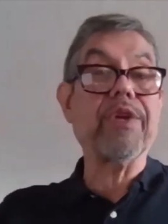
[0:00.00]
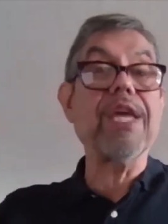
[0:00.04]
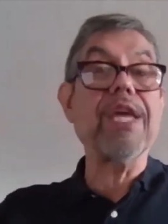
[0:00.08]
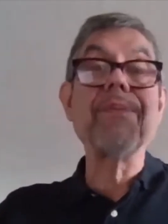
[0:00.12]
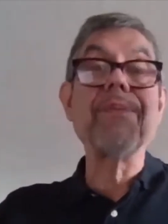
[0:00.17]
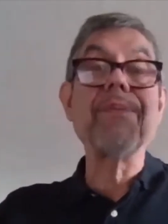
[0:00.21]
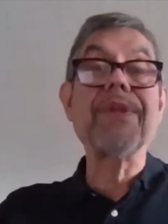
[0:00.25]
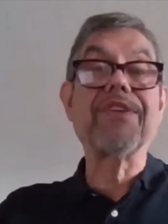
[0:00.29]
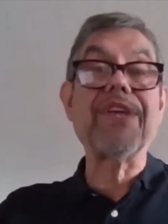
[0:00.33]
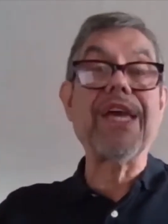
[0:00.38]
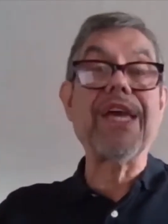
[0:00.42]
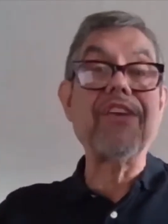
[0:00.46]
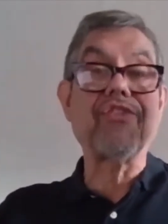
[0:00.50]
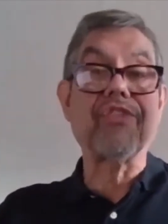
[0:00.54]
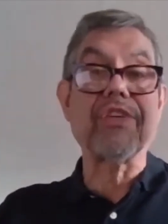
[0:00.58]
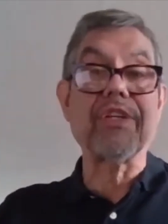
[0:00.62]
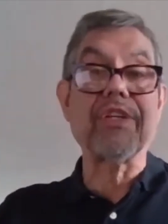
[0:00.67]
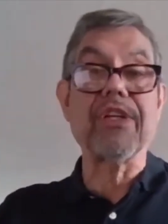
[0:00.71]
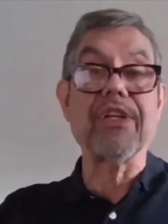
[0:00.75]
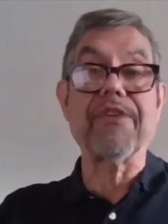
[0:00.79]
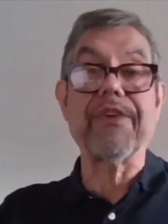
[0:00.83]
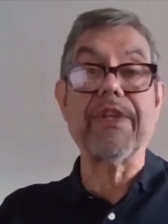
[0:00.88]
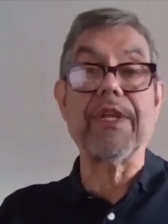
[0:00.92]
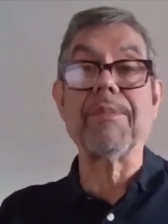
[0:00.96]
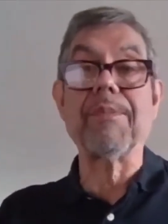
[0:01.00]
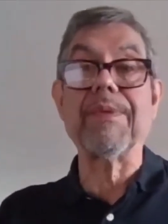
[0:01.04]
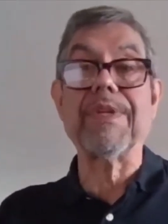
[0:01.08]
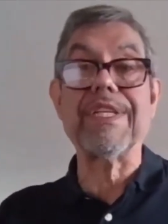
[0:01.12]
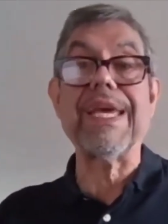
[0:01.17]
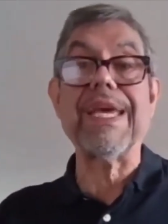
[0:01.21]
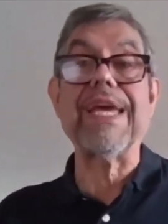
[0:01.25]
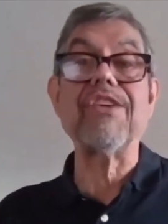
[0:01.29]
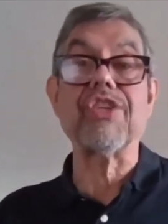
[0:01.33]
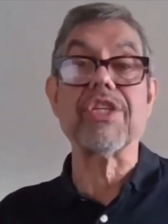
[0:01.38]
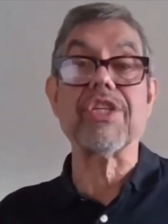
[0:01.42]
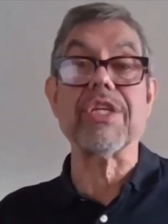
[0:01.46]
imitation of an
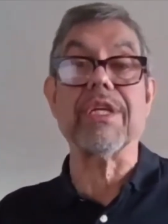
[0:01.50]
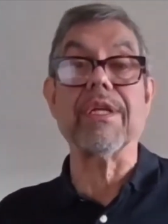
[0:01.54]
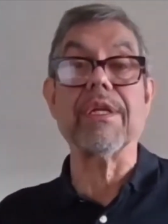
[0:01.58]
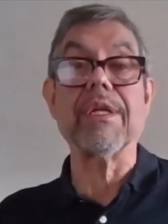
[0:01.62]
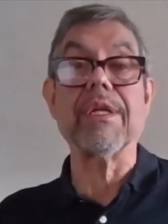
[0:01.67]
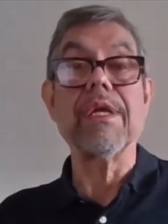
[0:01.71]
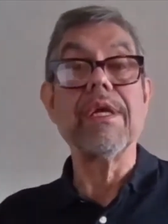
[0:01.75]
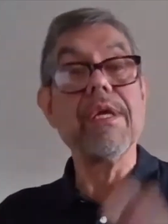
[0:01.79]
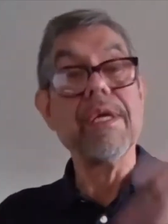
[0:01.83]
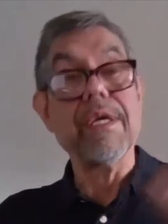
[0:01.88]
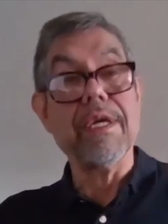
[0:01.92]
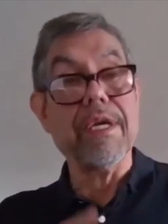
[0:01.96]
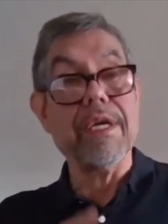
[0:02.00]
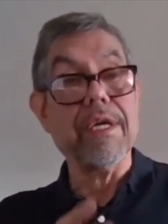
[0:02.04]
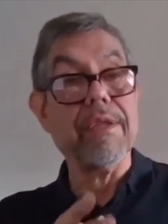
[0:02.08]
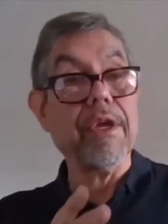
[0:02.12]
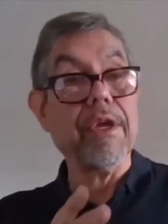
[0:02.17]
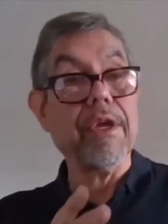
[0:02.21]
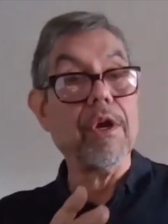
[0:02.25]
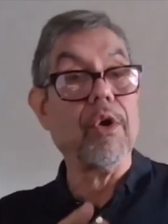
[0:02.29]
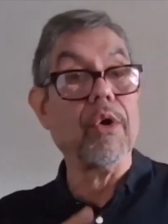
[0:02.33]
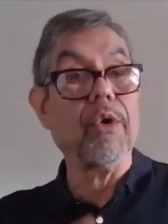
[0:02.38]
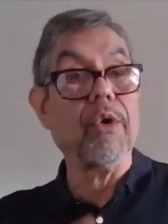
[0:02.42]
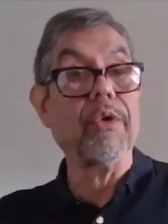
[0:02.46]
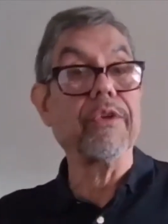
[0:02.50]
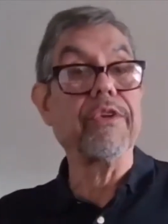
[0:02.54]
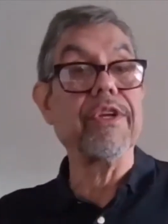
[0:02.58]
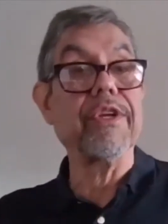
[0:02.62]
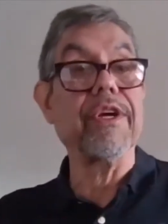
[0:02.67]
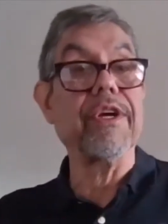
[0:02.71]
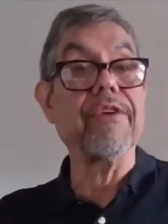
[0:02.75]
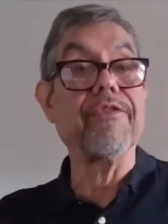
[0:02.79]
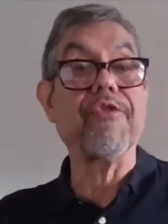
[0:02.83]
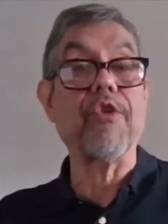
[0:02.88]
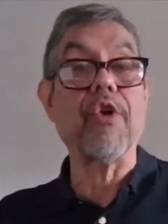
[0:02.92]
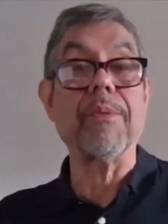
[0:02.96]
imitation in the old
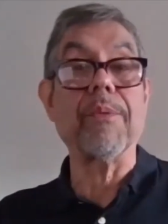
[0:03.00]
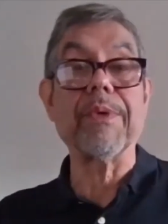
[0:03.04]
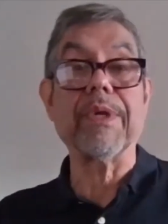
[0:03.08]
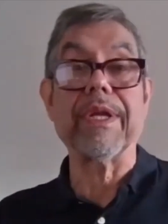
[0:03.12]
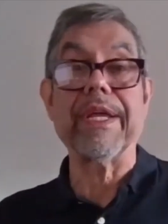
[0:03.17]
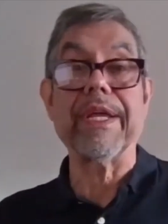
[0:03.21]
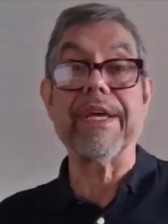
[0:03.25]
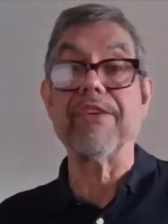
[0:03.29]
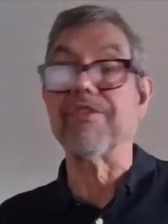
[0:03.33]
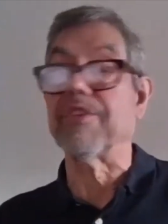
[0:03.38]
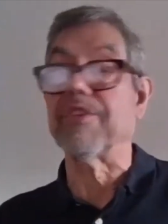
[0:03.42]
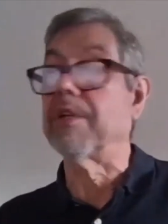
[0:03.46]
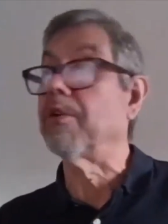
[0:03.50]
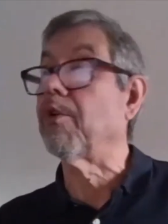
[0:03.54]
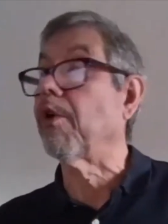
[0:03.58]
formulation,